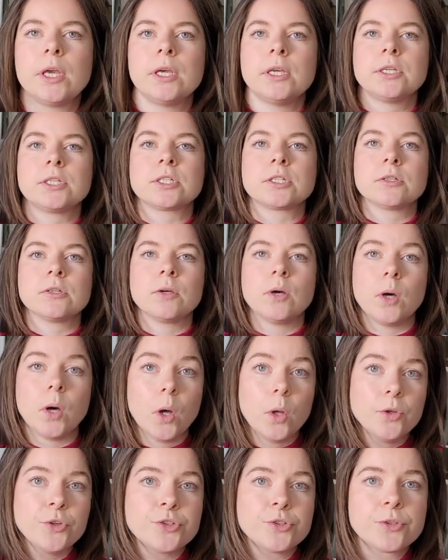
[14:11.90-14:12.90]
is
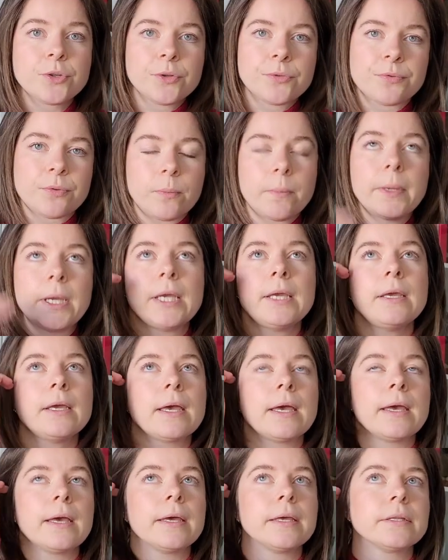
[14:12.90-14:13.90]
also not for
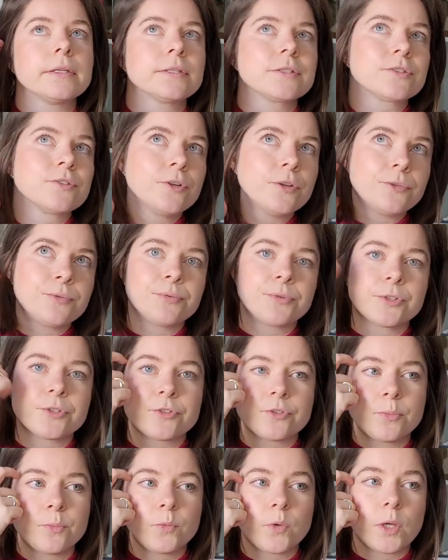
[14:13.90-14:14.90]
me, and it's not for
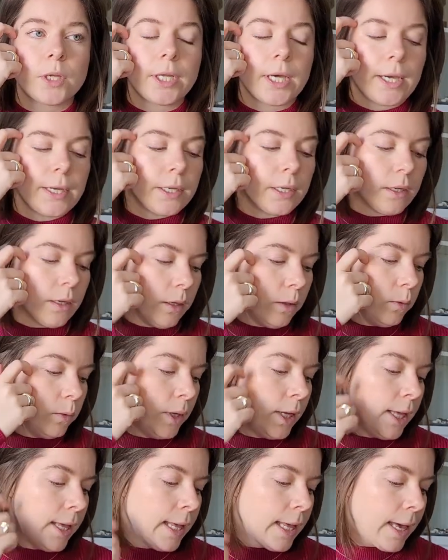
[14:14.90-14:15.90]
someone I
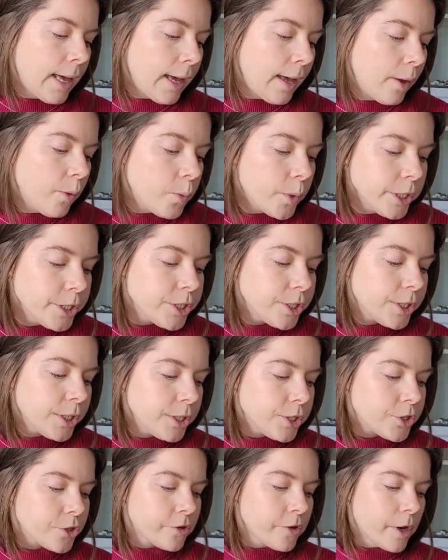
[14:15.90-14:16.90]
know. I
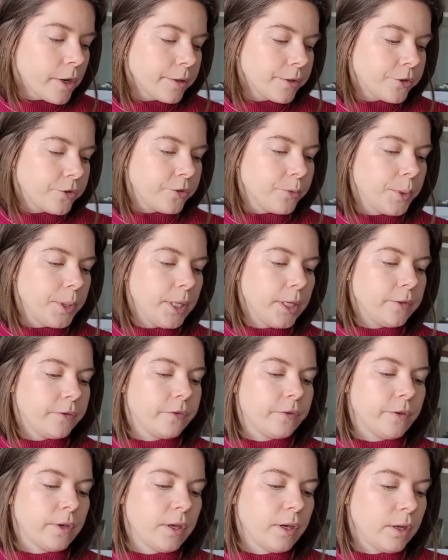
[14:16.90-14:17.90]
recently started to
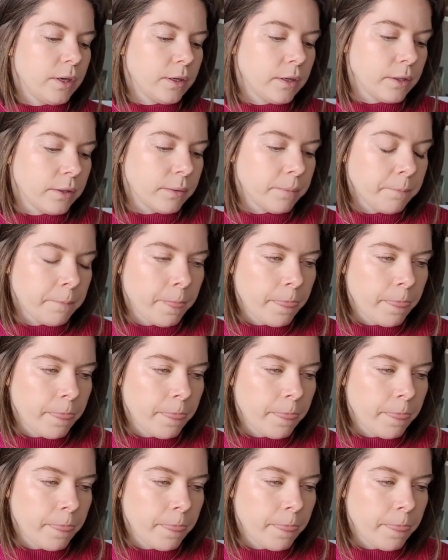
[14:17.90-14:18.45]
knit in